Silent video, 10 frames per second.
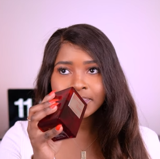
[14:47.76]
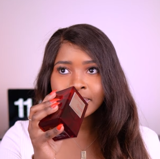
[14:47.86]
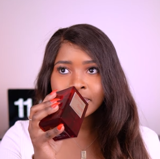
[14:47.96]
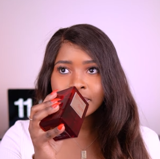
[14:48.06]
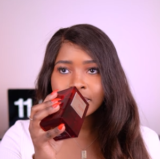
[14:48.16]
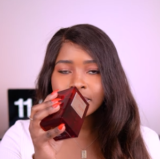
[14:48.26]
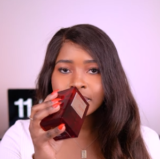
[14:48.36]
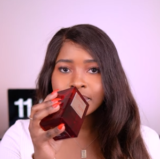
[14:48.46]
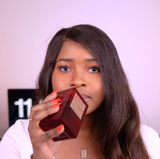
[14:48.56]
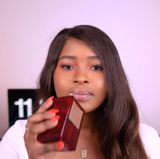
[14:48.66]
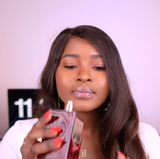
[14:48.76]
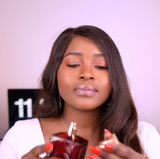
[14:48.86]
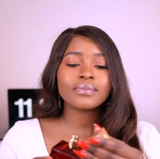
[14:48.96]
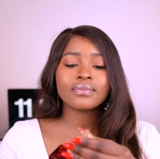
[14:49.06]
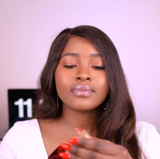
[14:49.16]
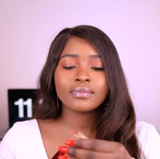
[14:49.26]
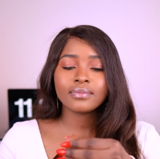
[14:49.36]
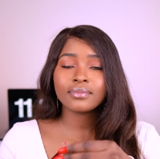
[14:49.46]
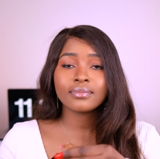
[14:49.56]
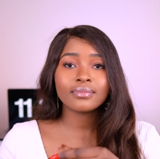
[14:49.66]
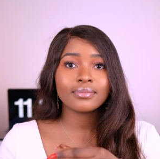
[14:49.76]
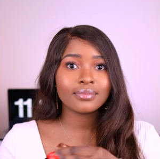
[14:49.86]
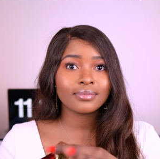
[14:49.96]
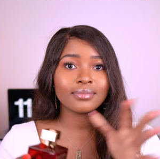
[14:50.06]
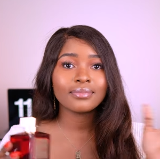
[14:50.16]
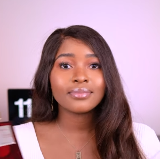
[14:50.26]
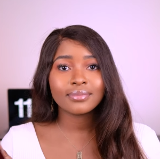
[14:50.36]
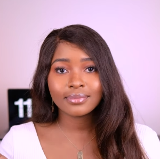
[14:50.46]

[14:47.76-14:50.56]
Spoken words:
[no speech]